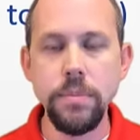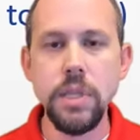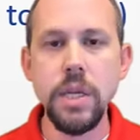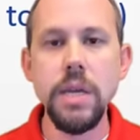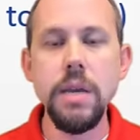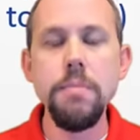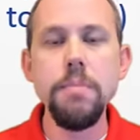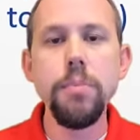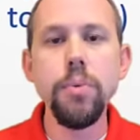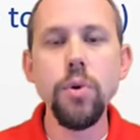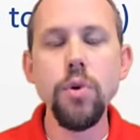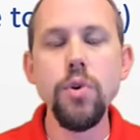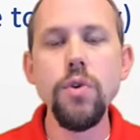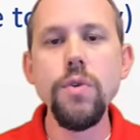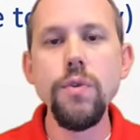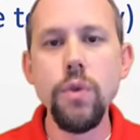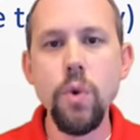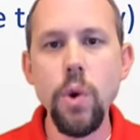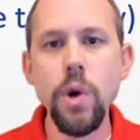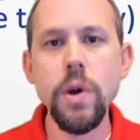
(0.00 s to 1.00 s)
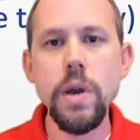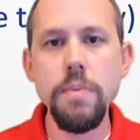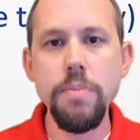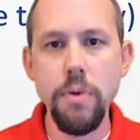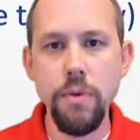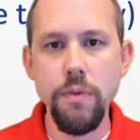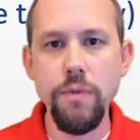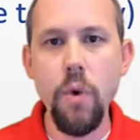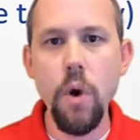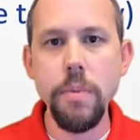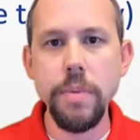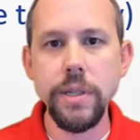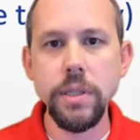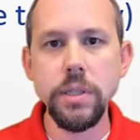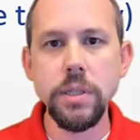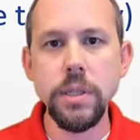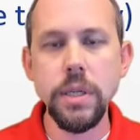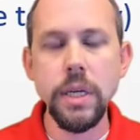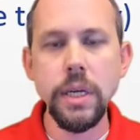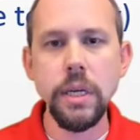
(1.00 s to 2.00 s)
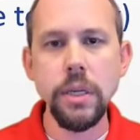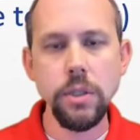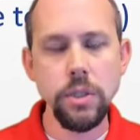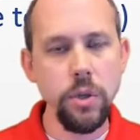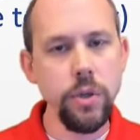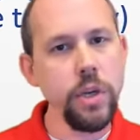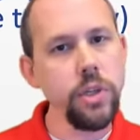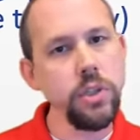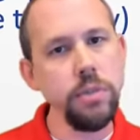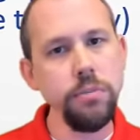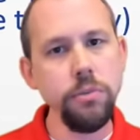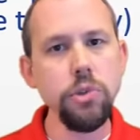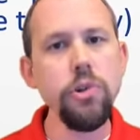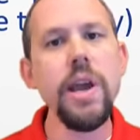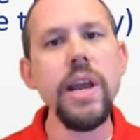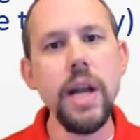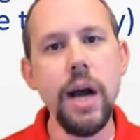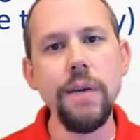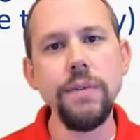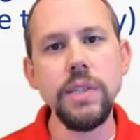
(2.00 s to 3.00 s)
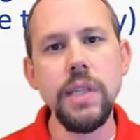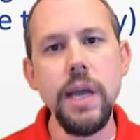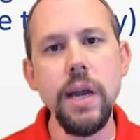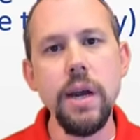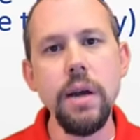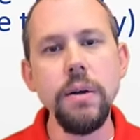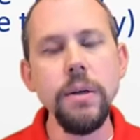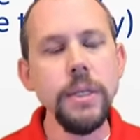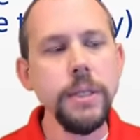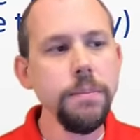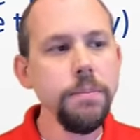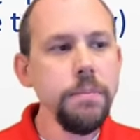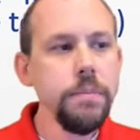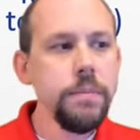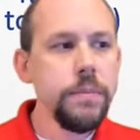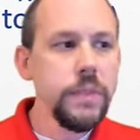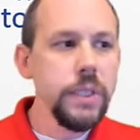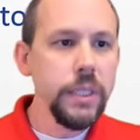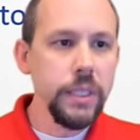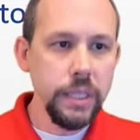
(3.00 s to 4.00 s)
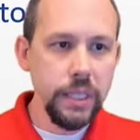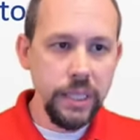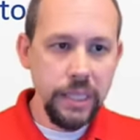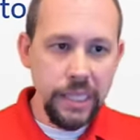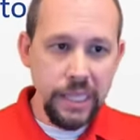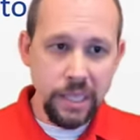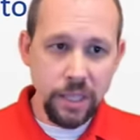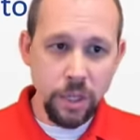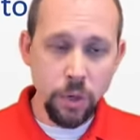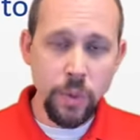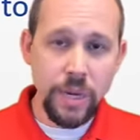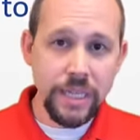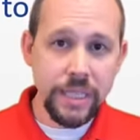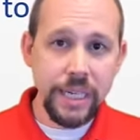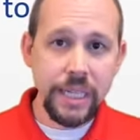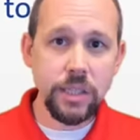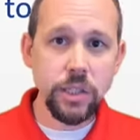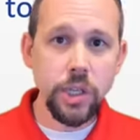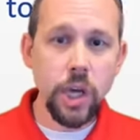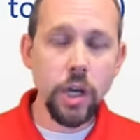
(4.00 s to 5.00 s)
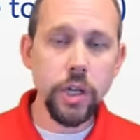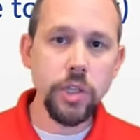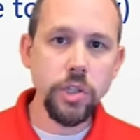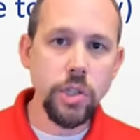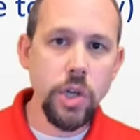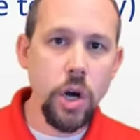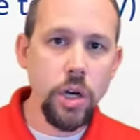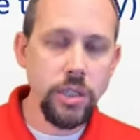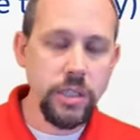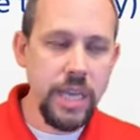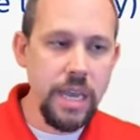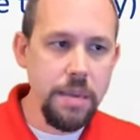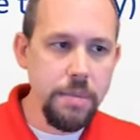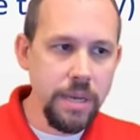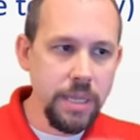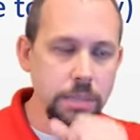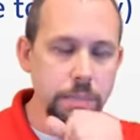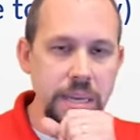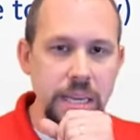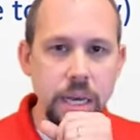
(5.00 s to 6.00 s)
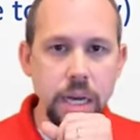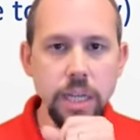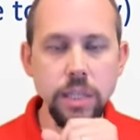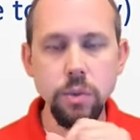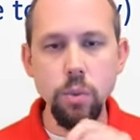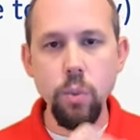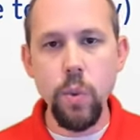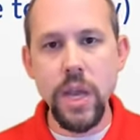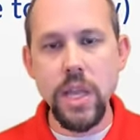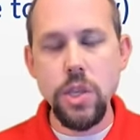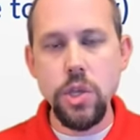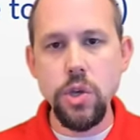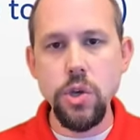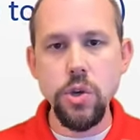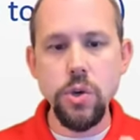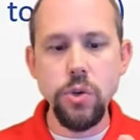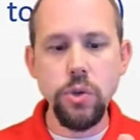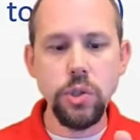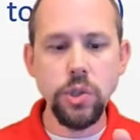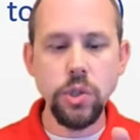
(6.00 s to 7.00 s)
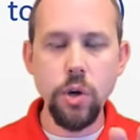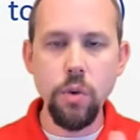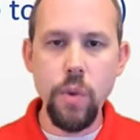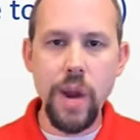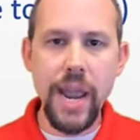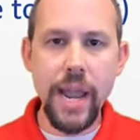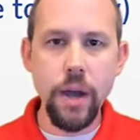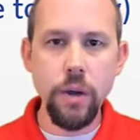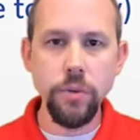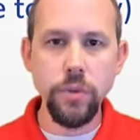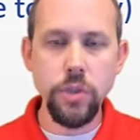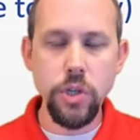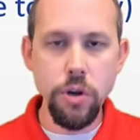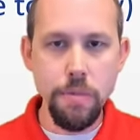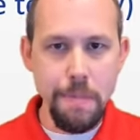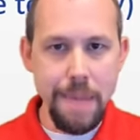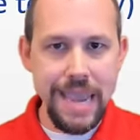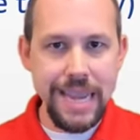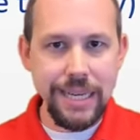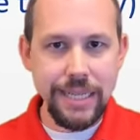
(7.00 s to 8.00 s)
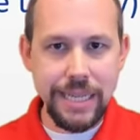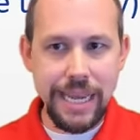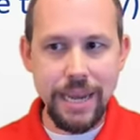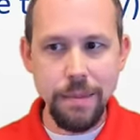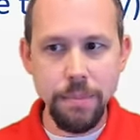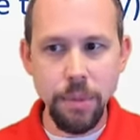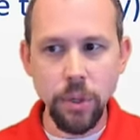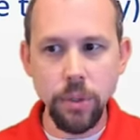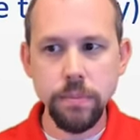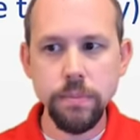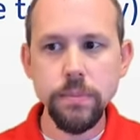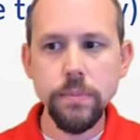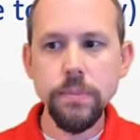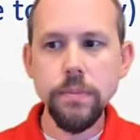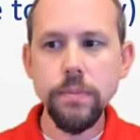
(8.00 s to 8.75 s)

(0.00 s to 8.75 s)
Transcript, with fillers: to improve query performance. So there's some trade-offs there. The reason it's called a star schema is because when you surround your main table